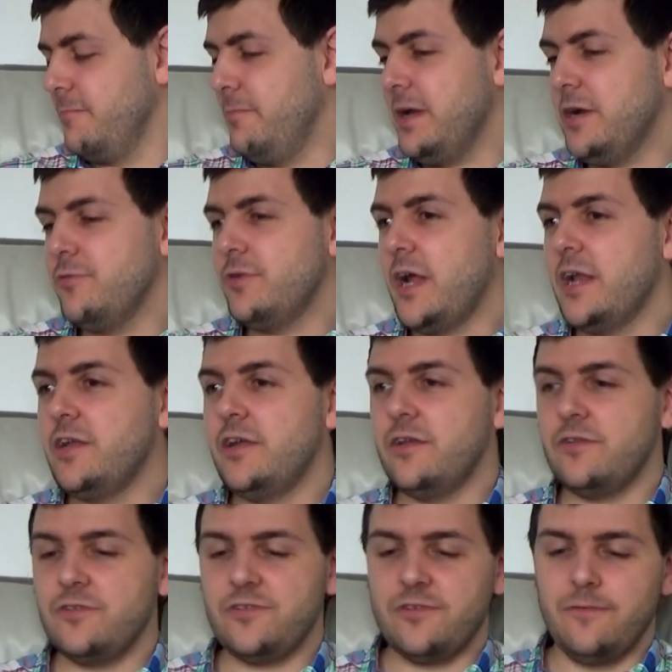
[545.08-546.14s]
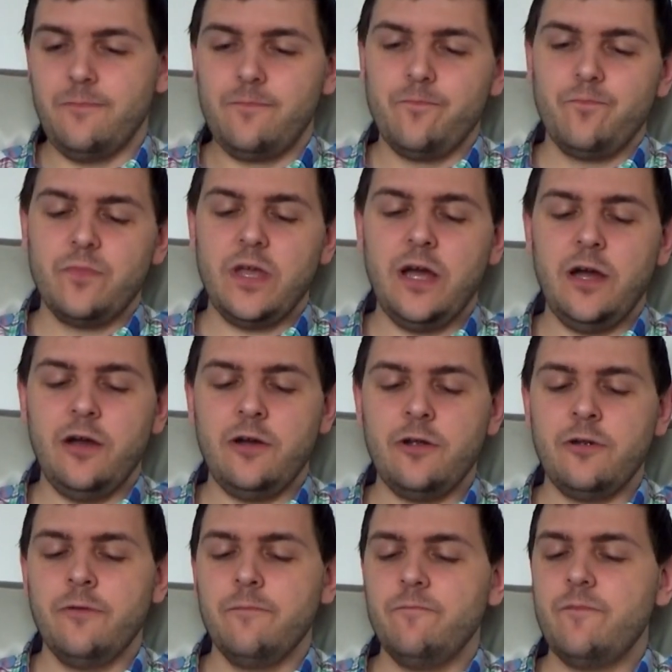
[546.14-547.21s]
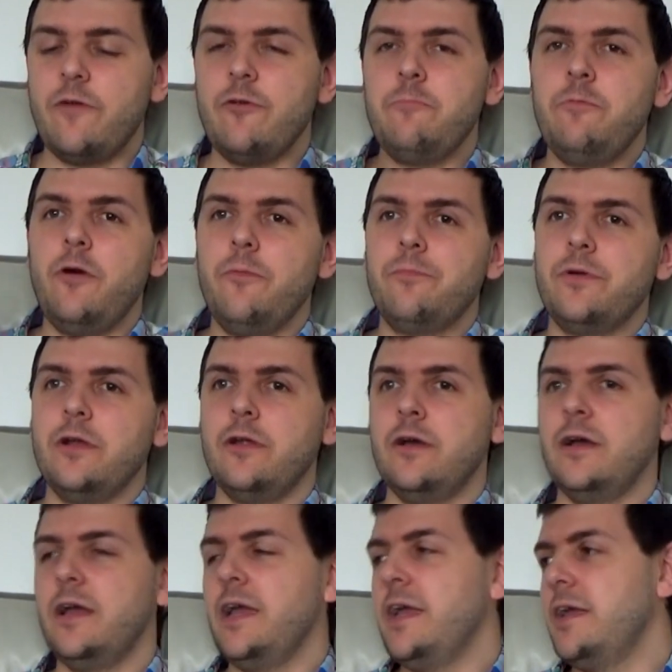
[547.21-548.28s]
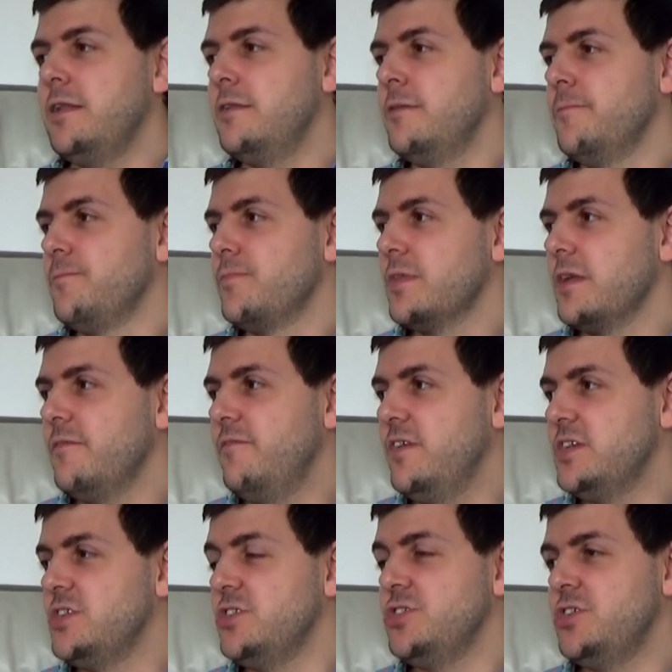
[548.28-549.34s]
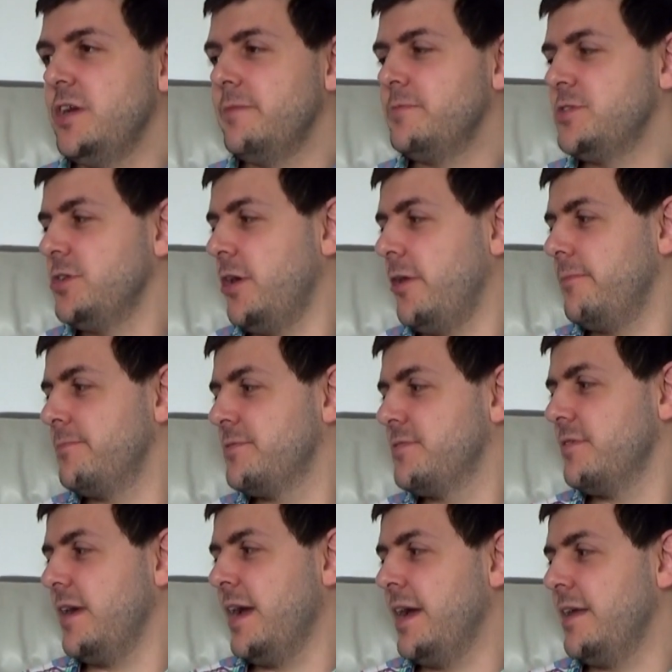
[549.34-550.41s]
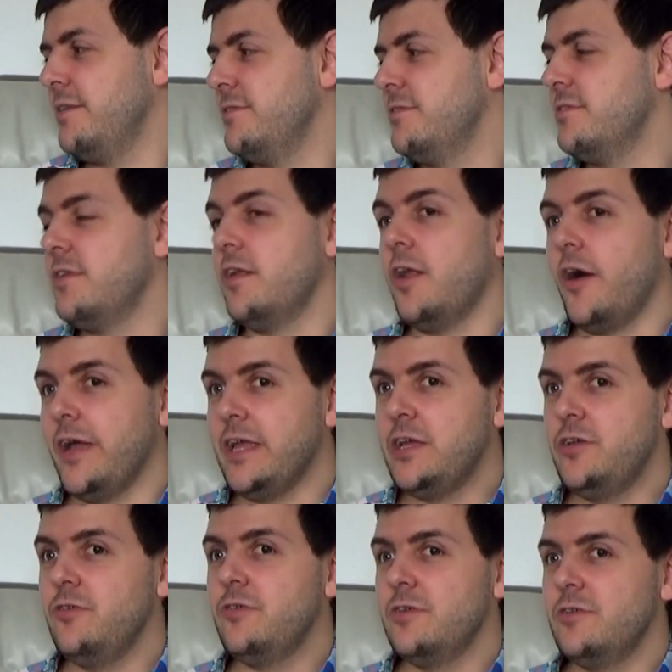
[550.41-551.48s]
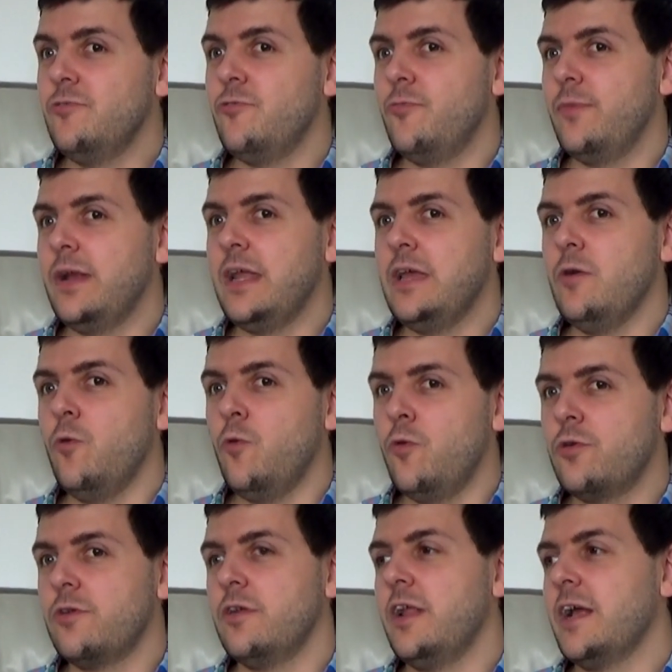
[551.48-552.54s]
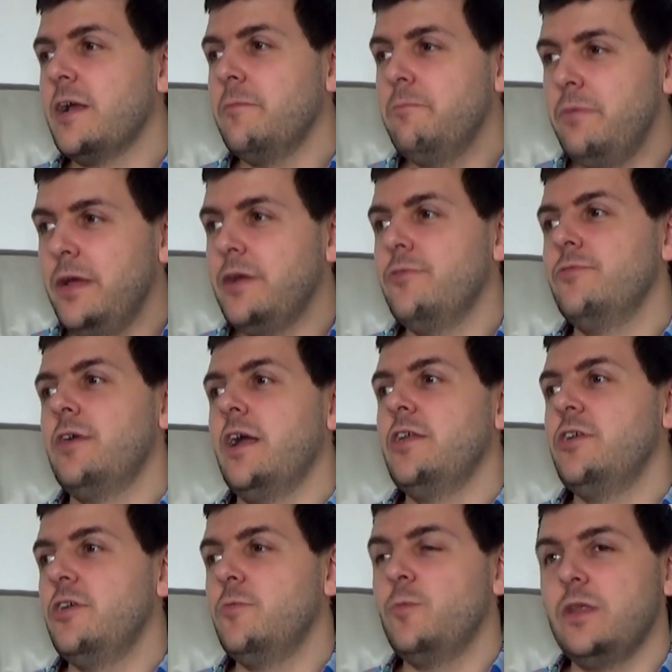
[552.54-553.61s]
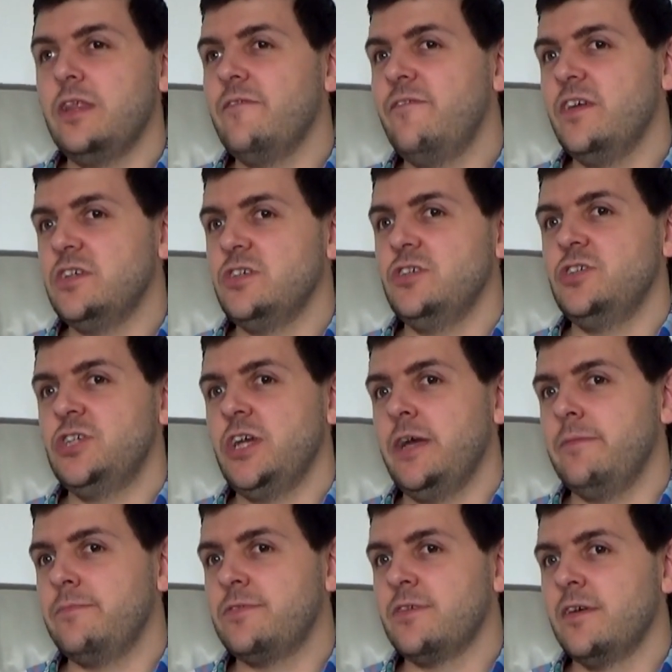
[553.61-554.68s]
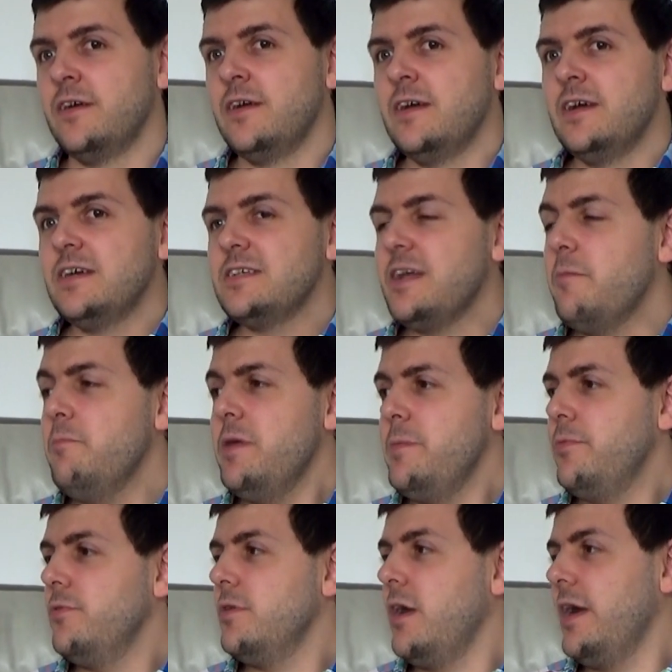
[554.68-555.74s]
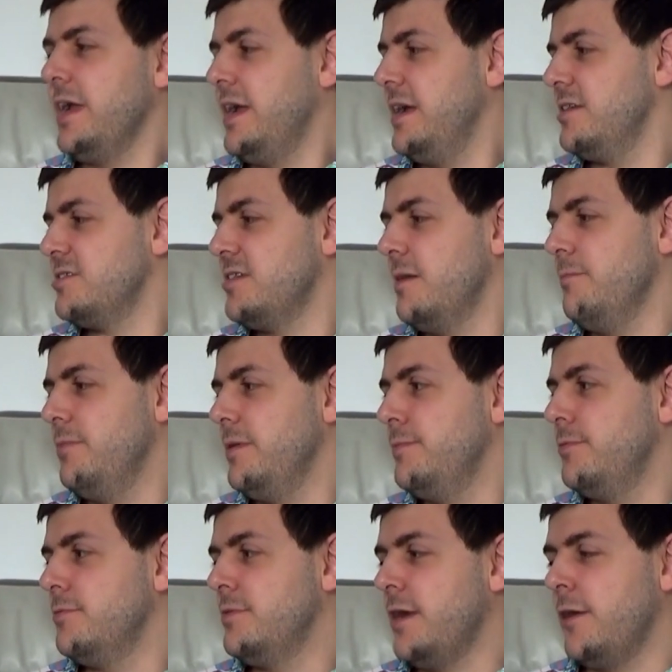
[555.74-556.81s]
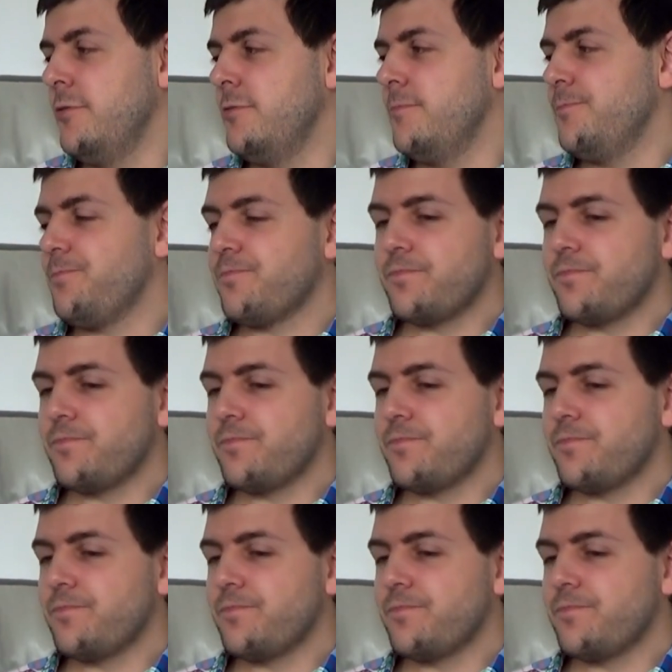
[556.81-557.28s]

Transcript: pickled onions are very popular in fish and chip shops and the like. You can normally order like a pickled onion with your fish and chips. Some people like it, some people don't.